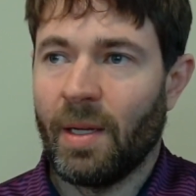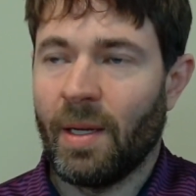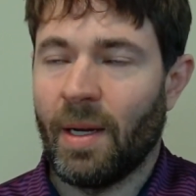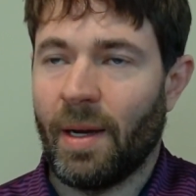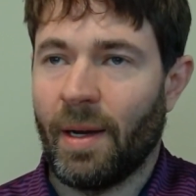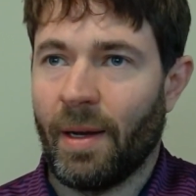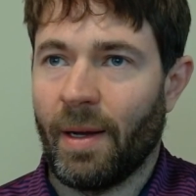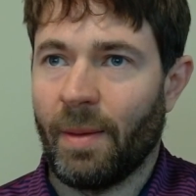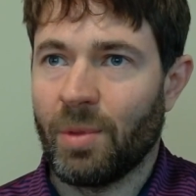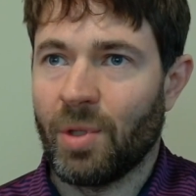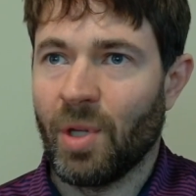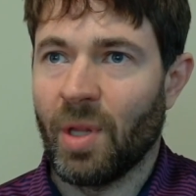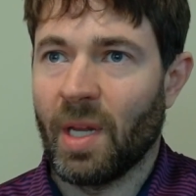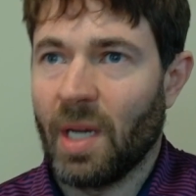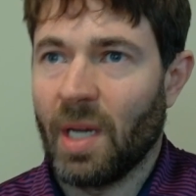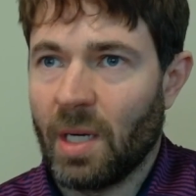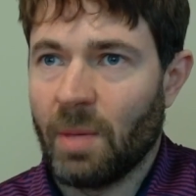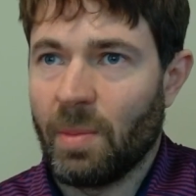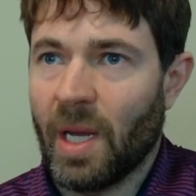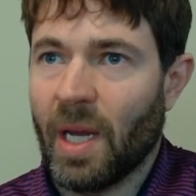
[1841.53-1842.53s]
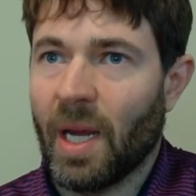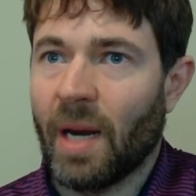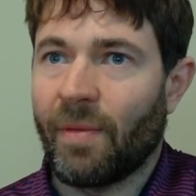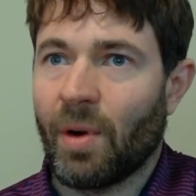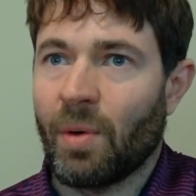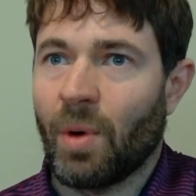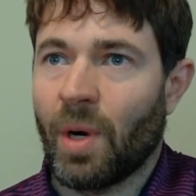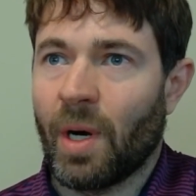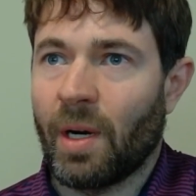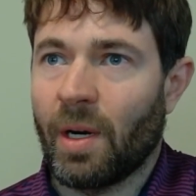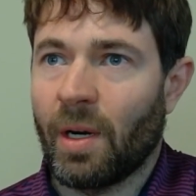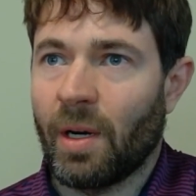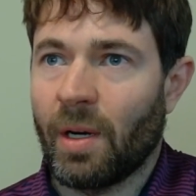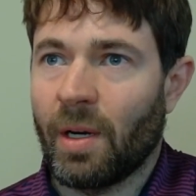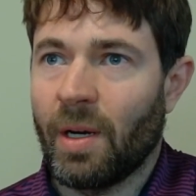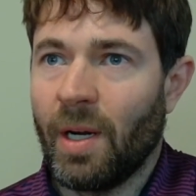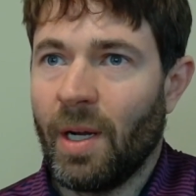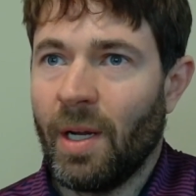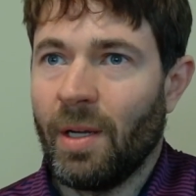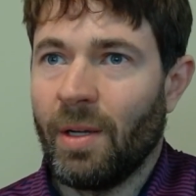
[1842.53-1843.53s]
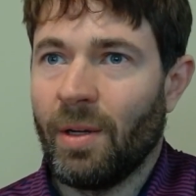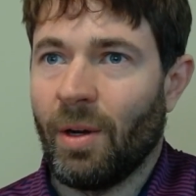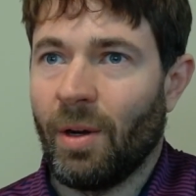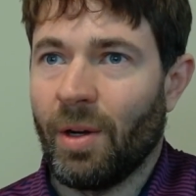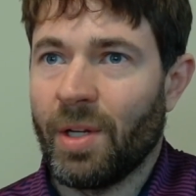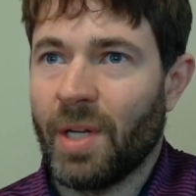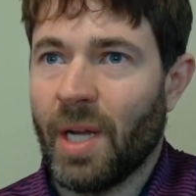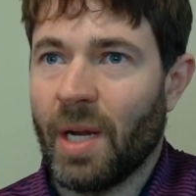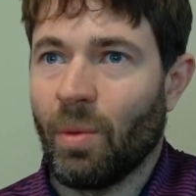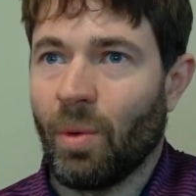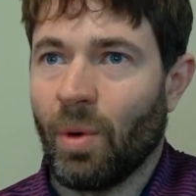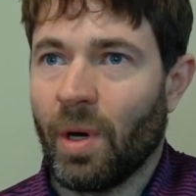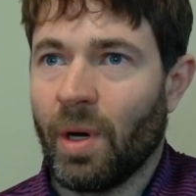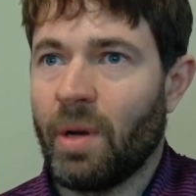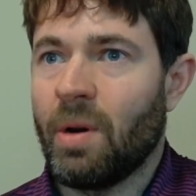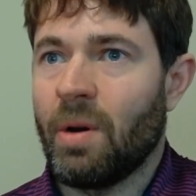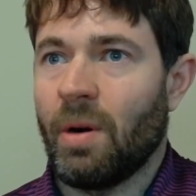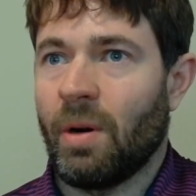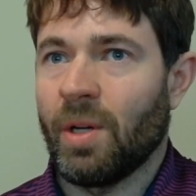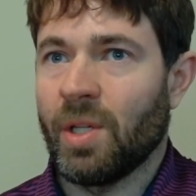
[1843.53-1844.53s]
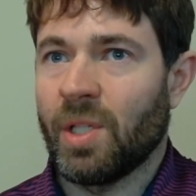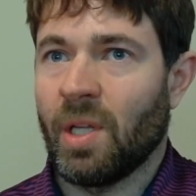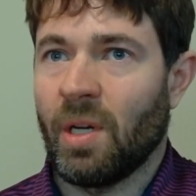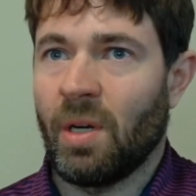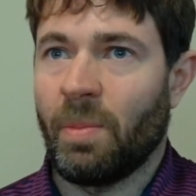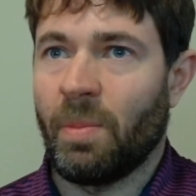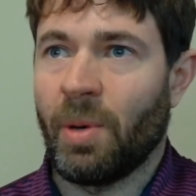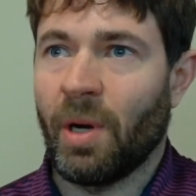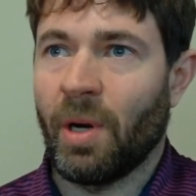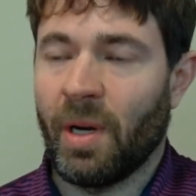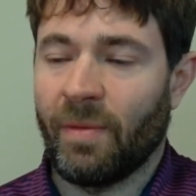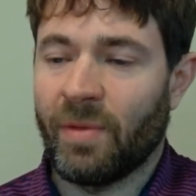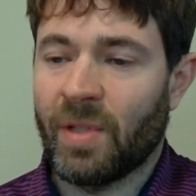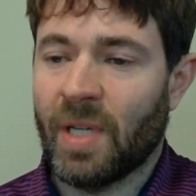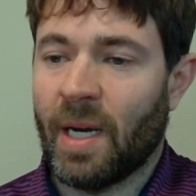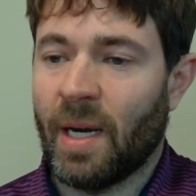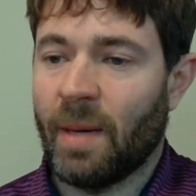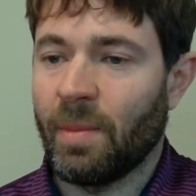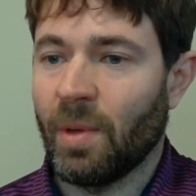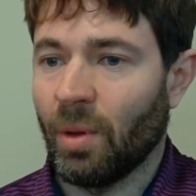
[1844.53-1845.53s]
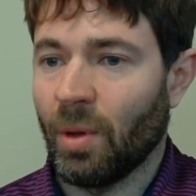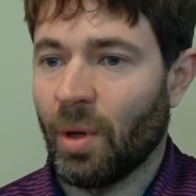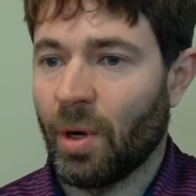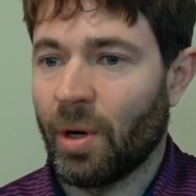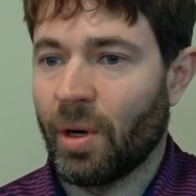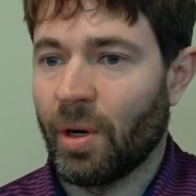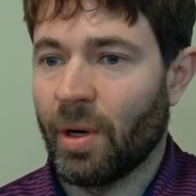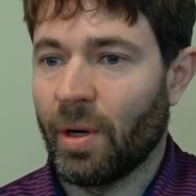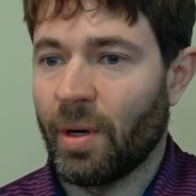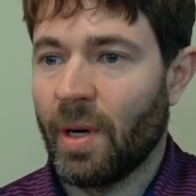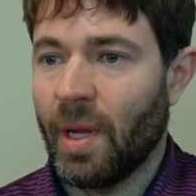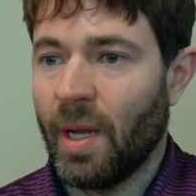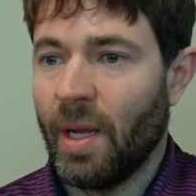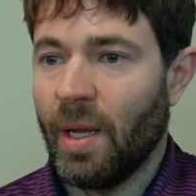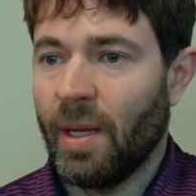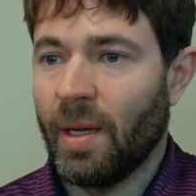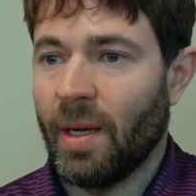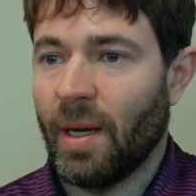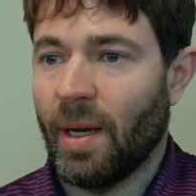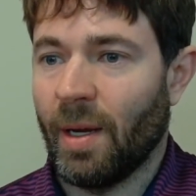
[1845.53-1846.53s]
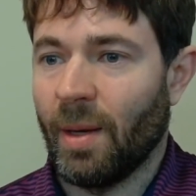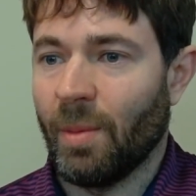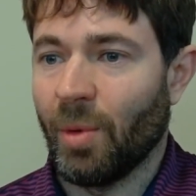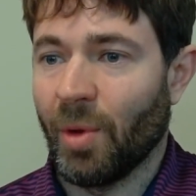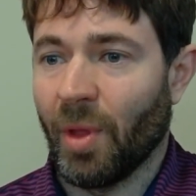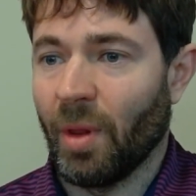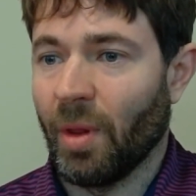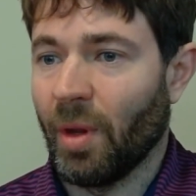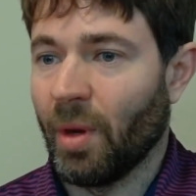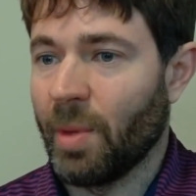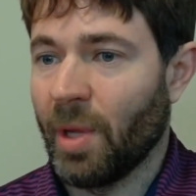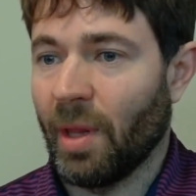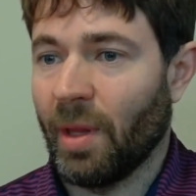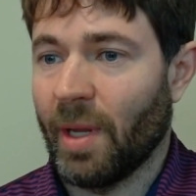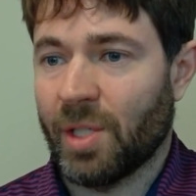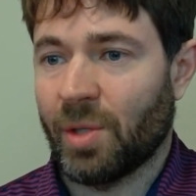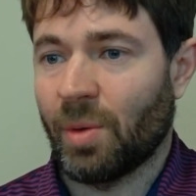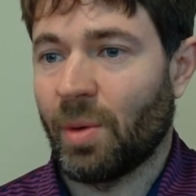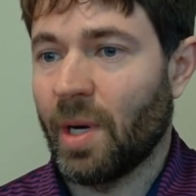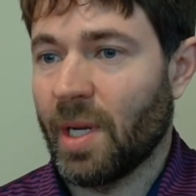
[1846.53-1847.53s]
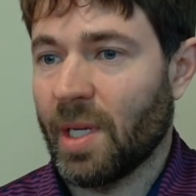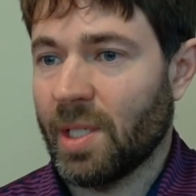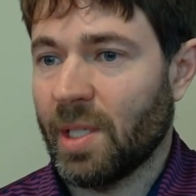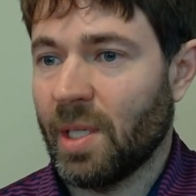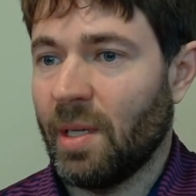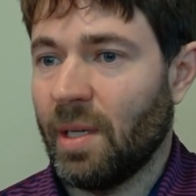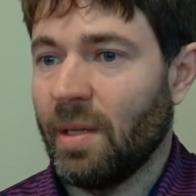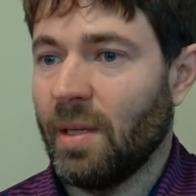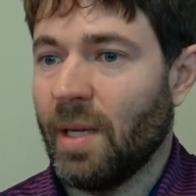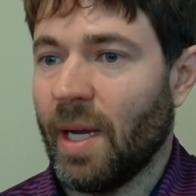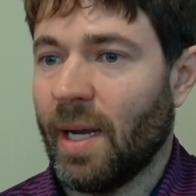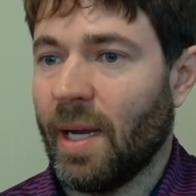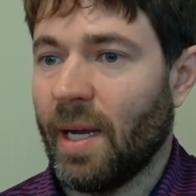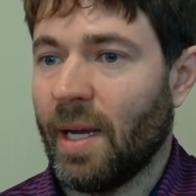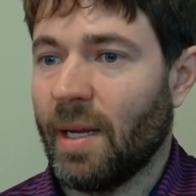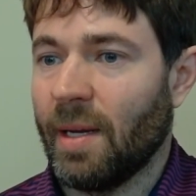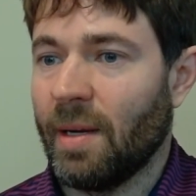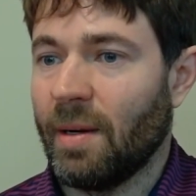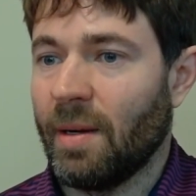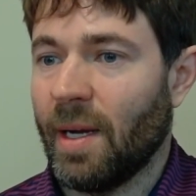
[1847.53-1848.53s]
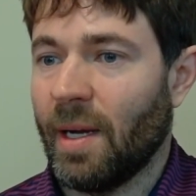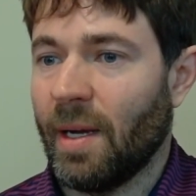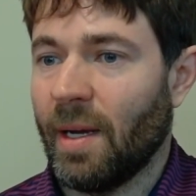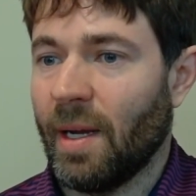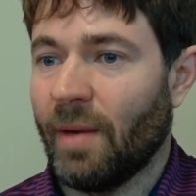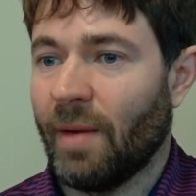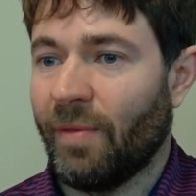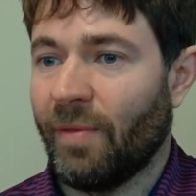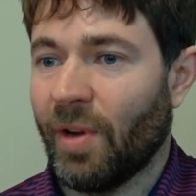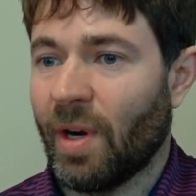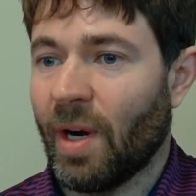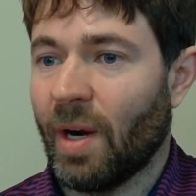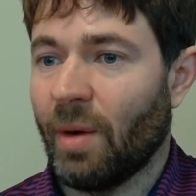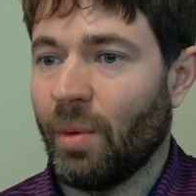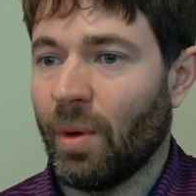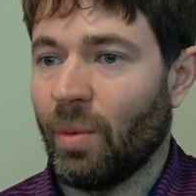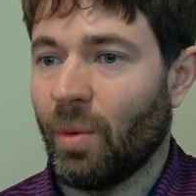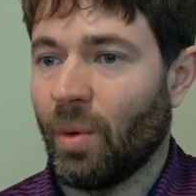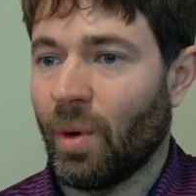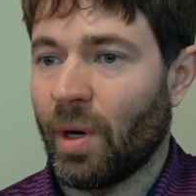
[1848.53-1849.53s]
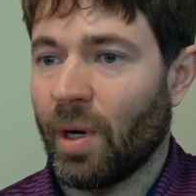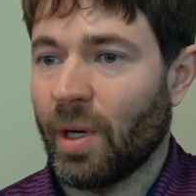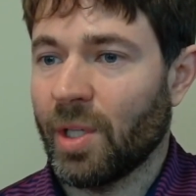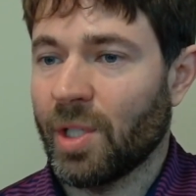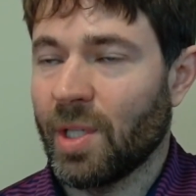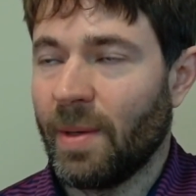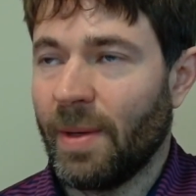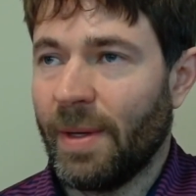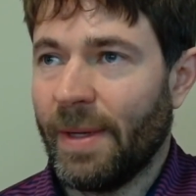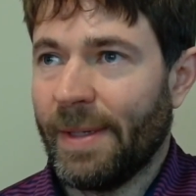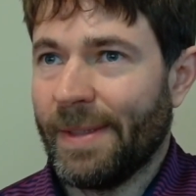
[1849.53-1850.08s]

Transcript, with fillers: Um, do they need to be everywhere on day one, or is there a period of time to learn um, with a little bit less risk and uh, and figure out what works?